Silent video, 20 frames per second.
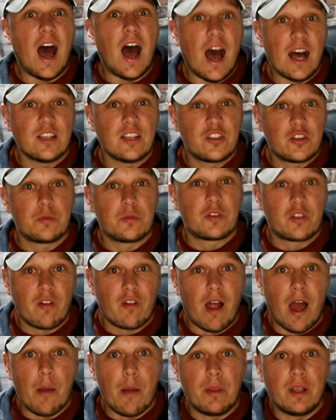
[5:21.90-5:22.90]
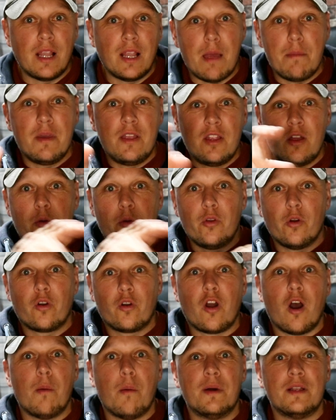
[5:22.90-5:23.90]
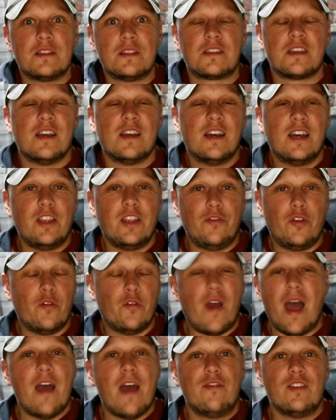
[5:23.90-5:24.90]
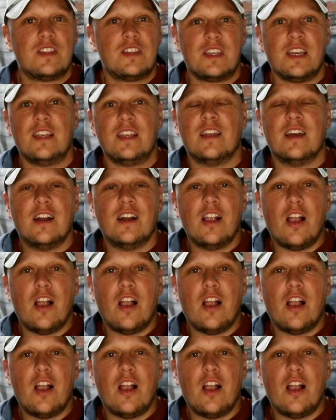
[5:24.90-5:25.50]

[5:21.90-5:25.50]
and subscribe, and let me know your comments and if you've ever seen